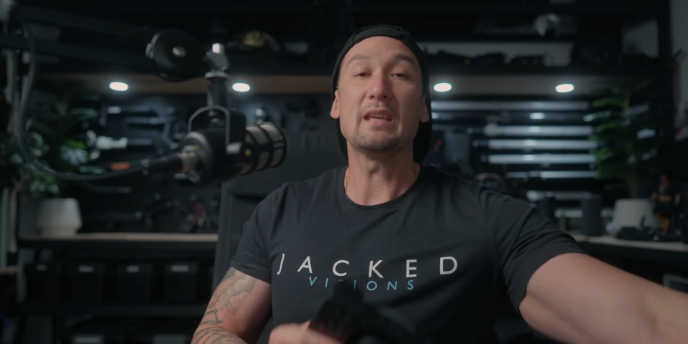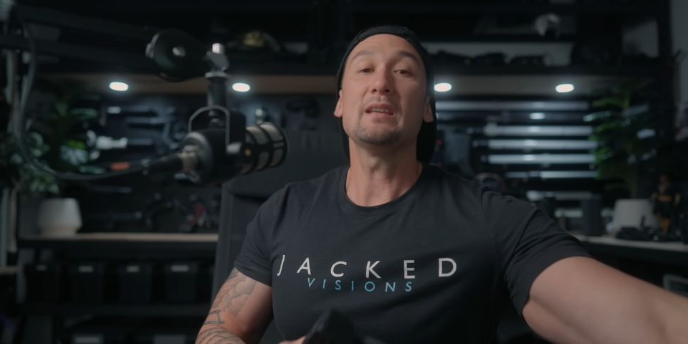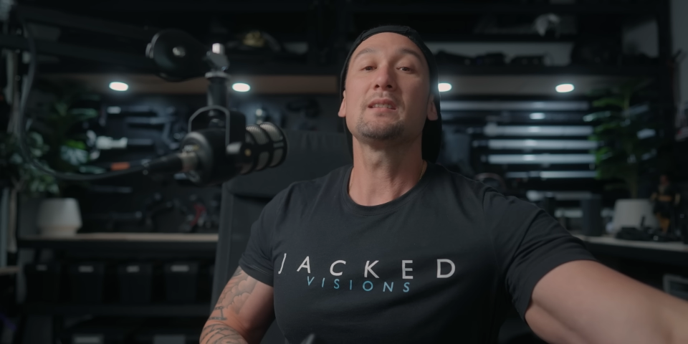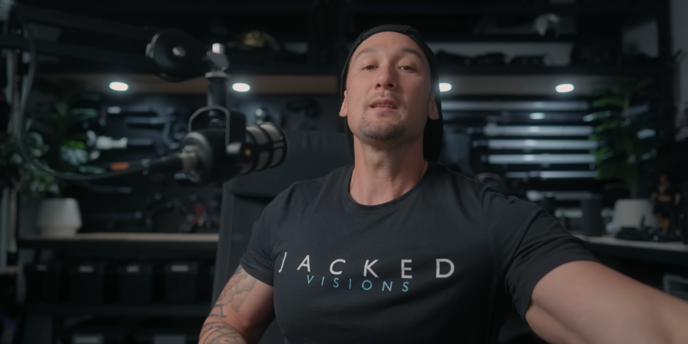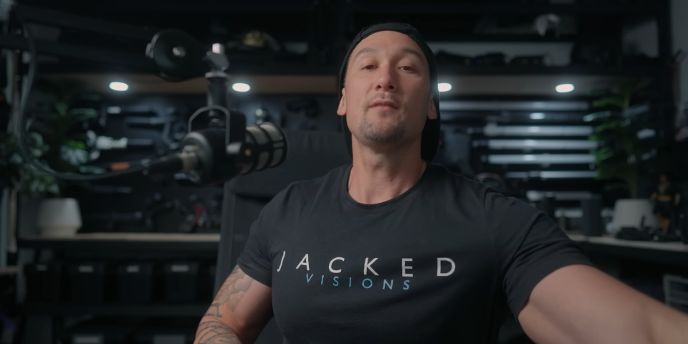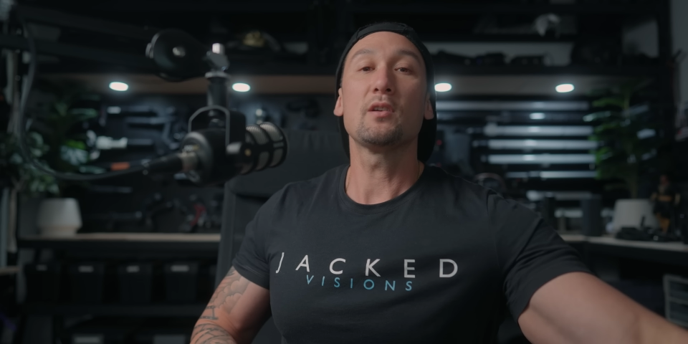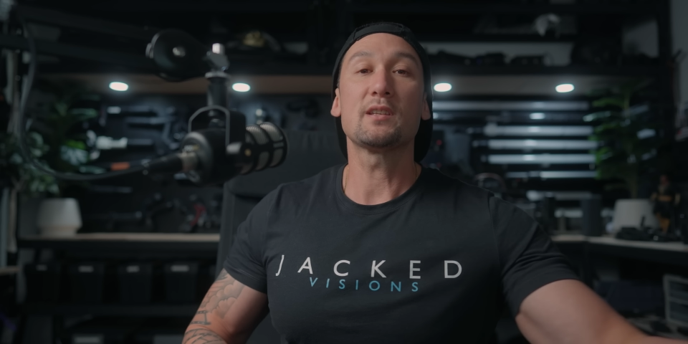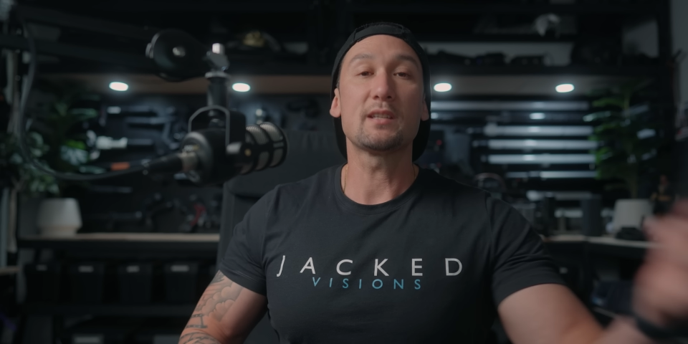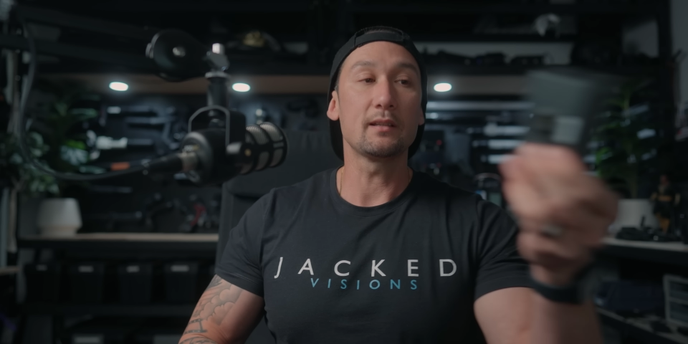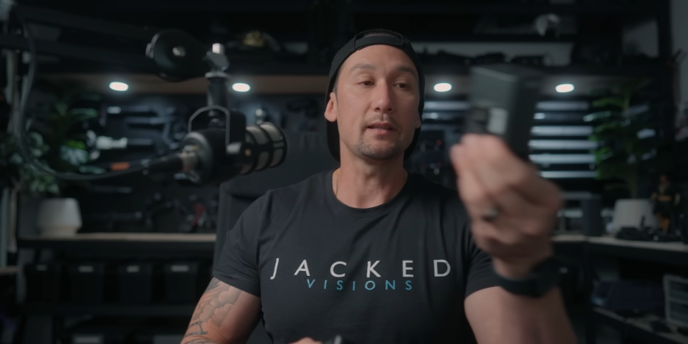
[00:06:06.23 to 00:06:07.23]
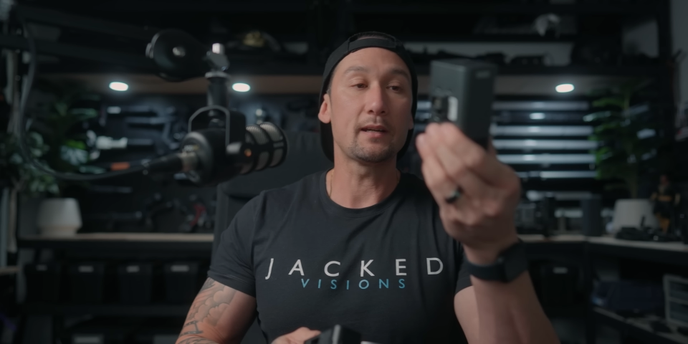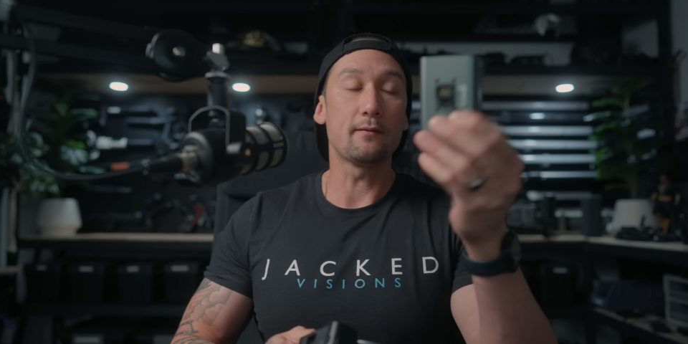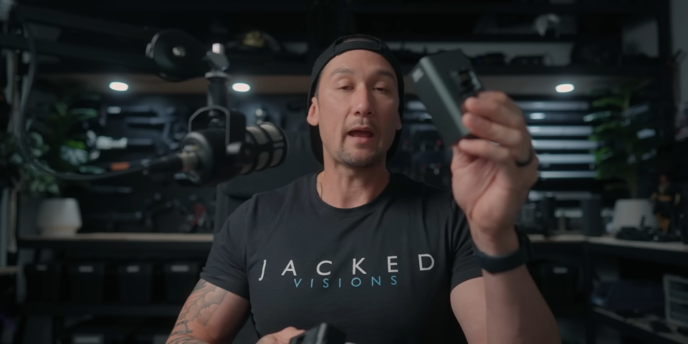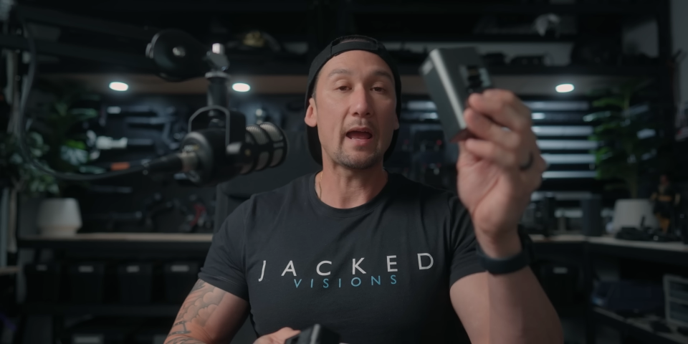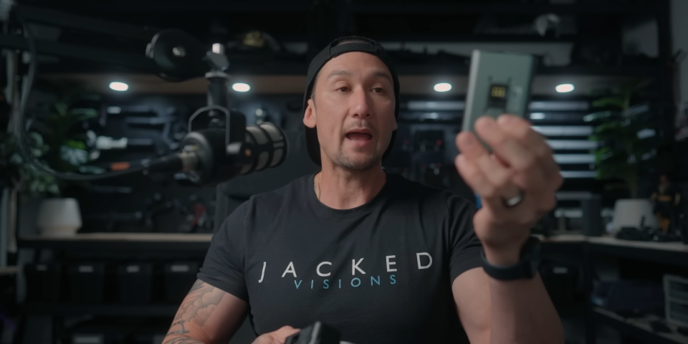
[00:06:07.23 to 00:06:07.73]
is the versatility
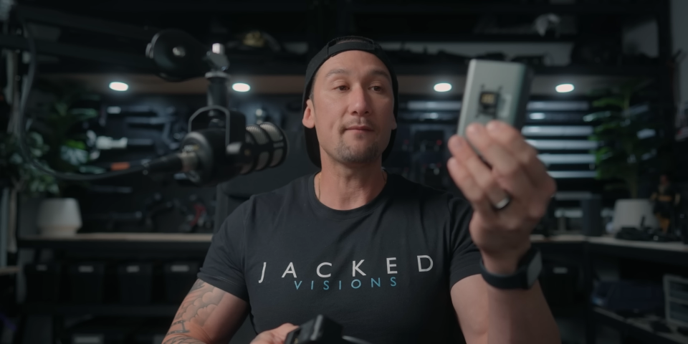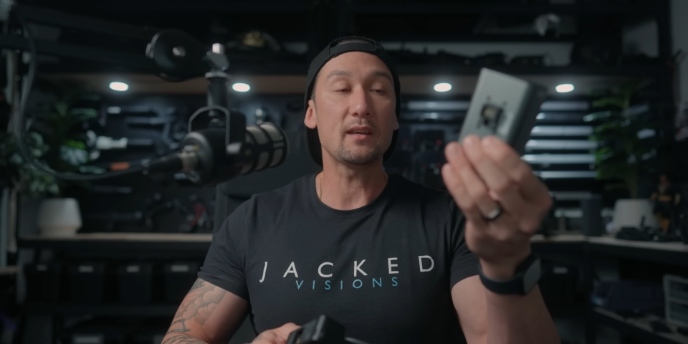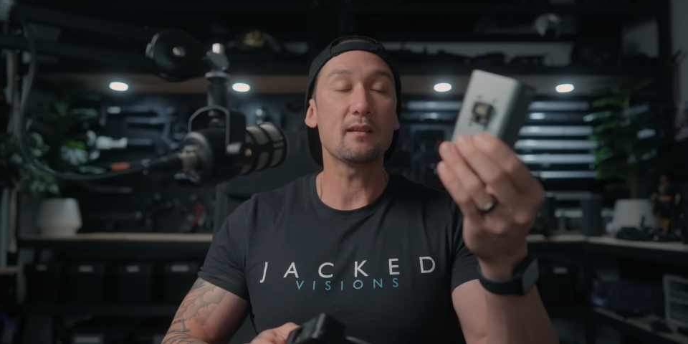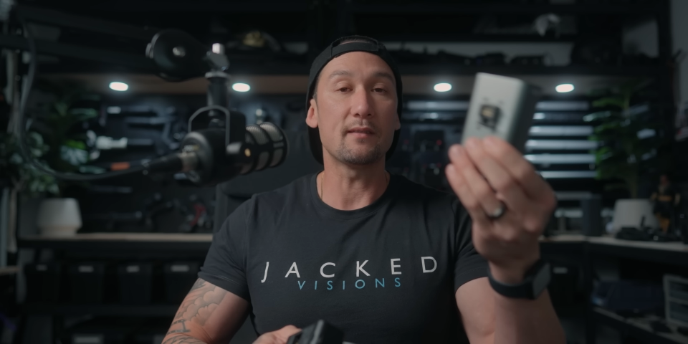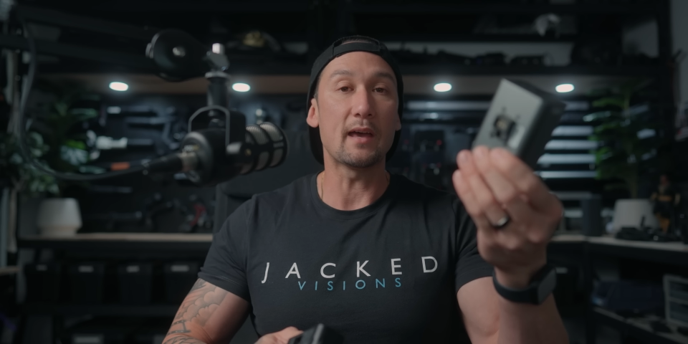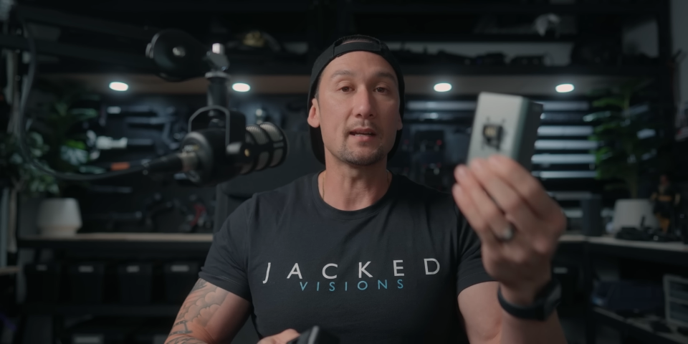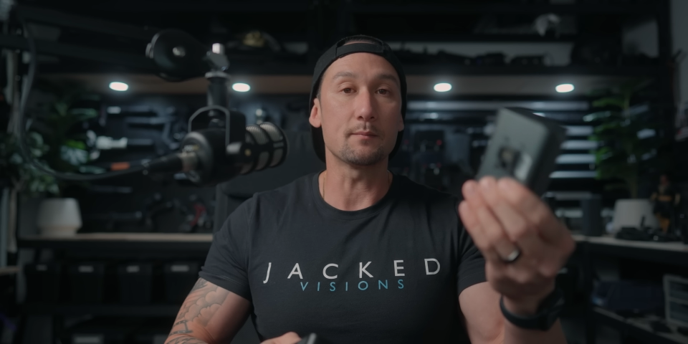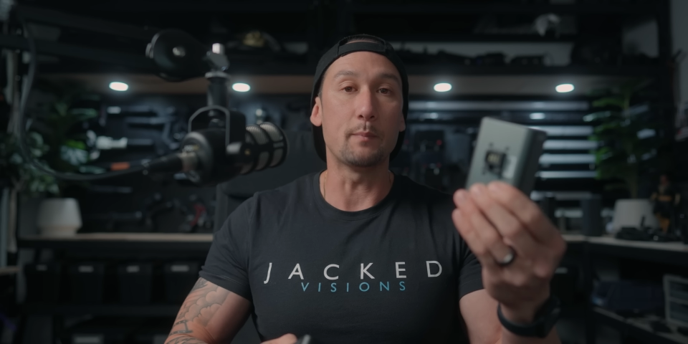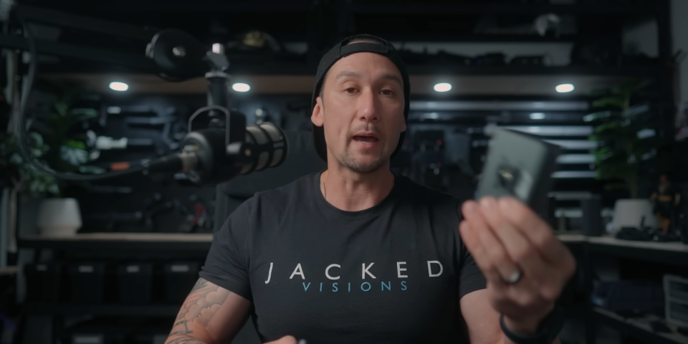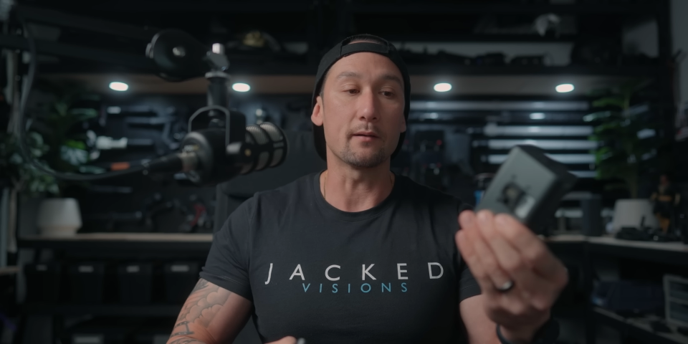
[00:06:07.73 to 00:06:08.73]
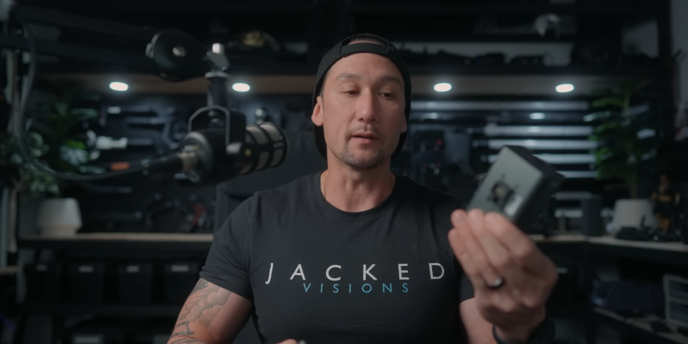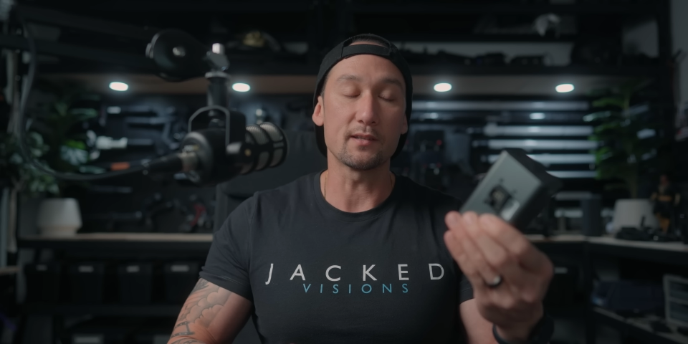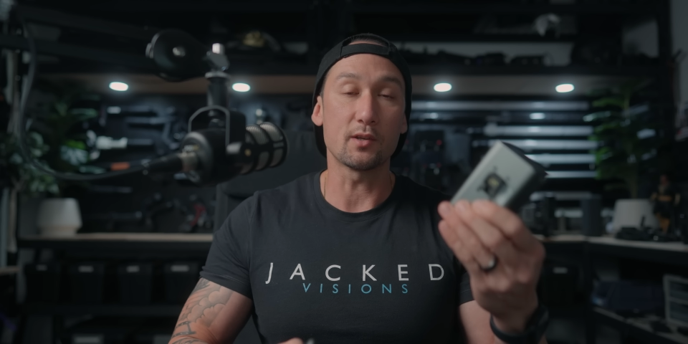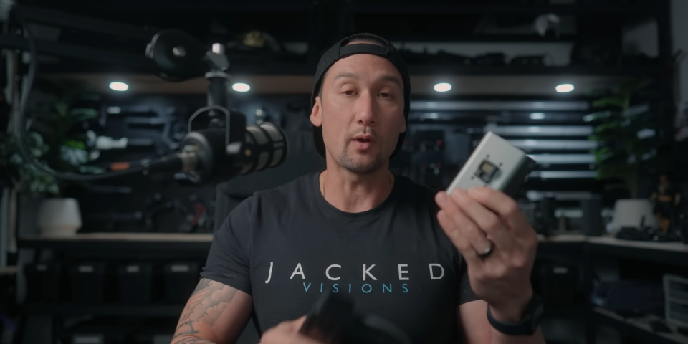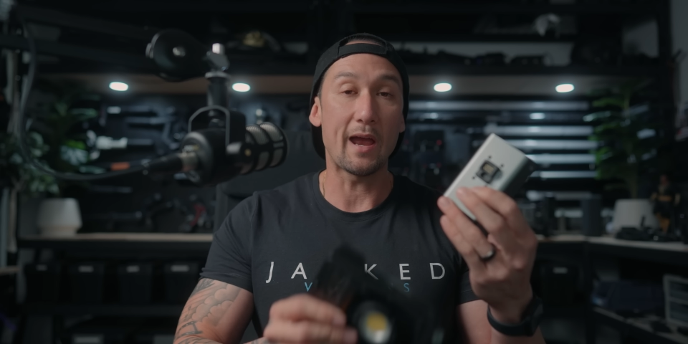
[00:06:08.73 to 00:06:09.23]
of having that battery.
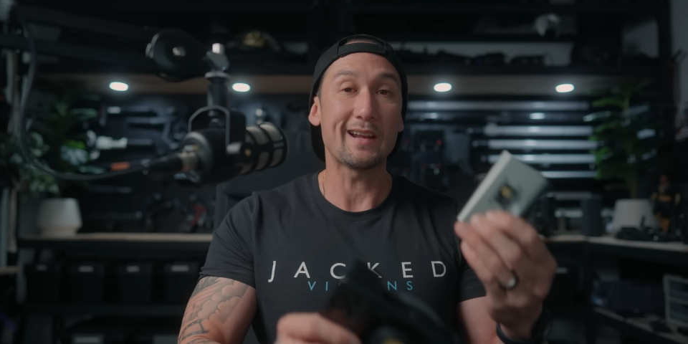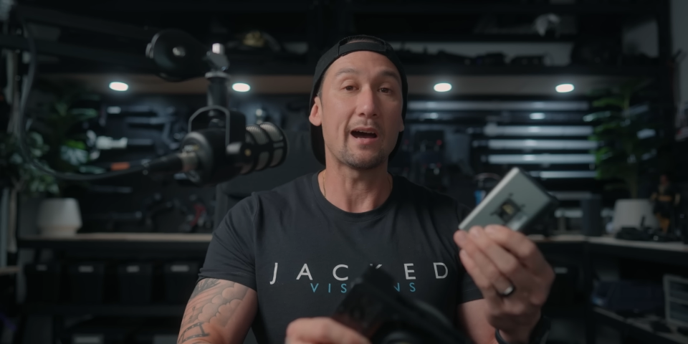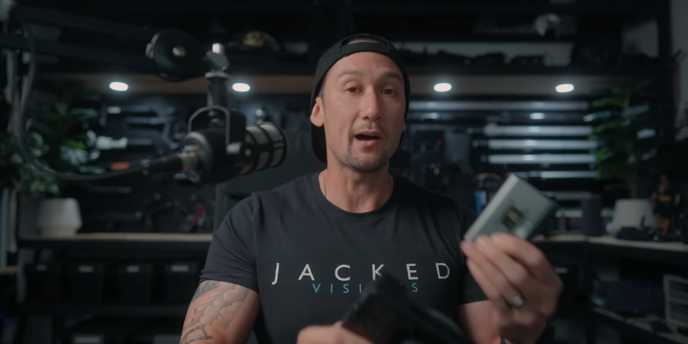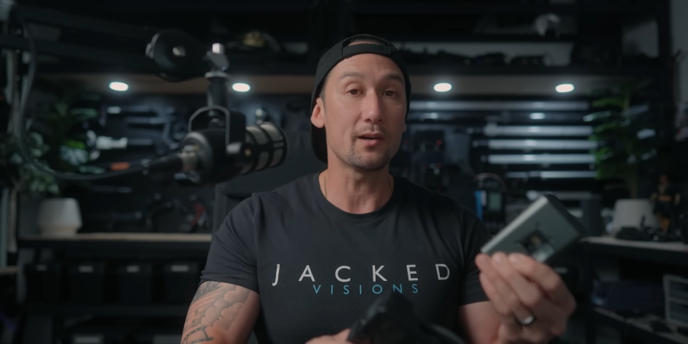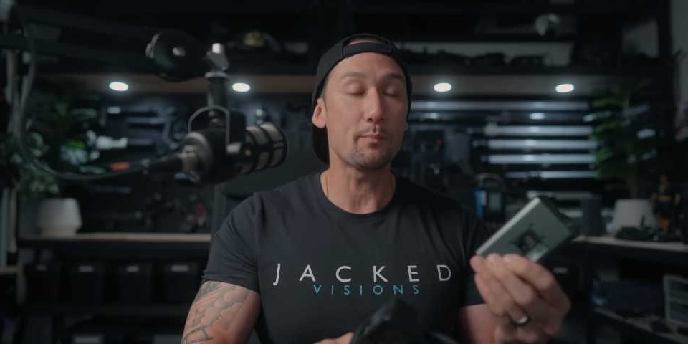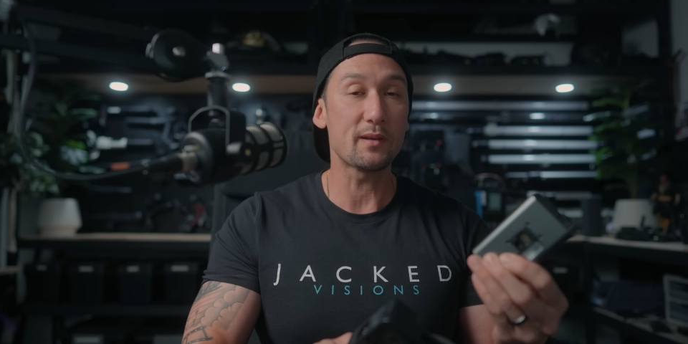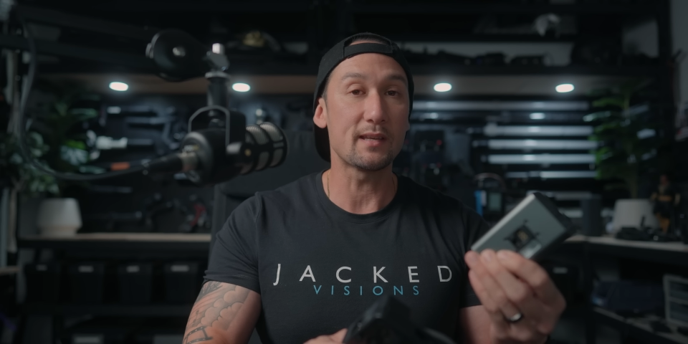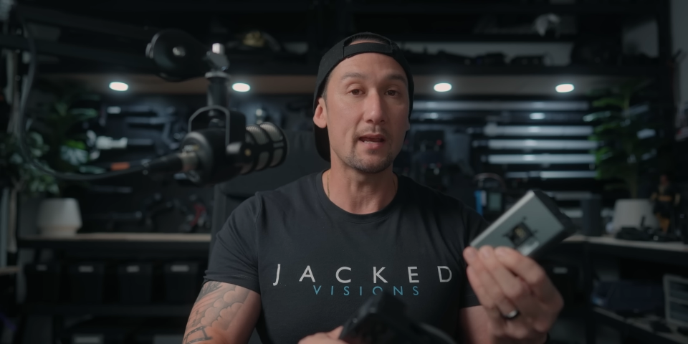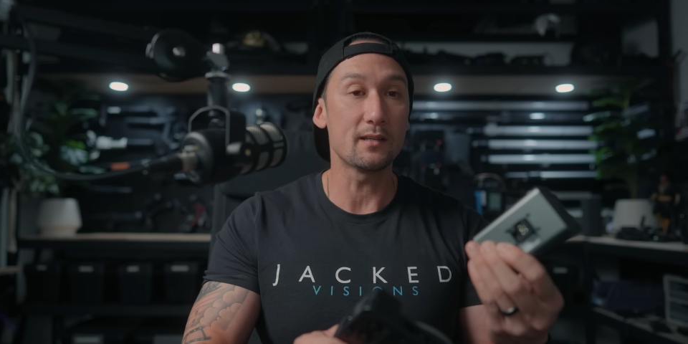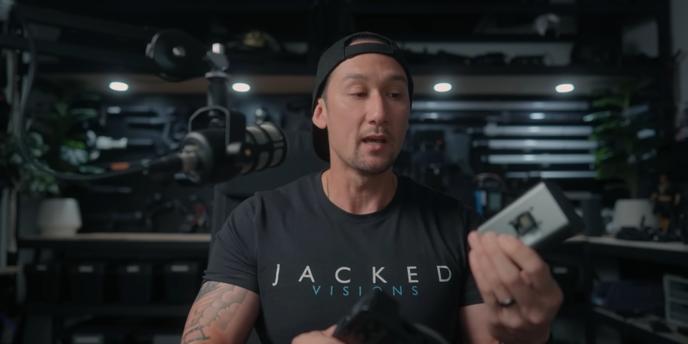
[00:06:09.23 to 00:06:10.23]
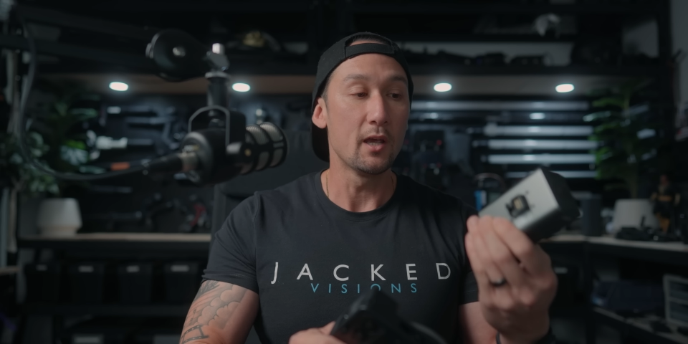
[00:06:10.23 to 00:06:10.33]
So at 100%,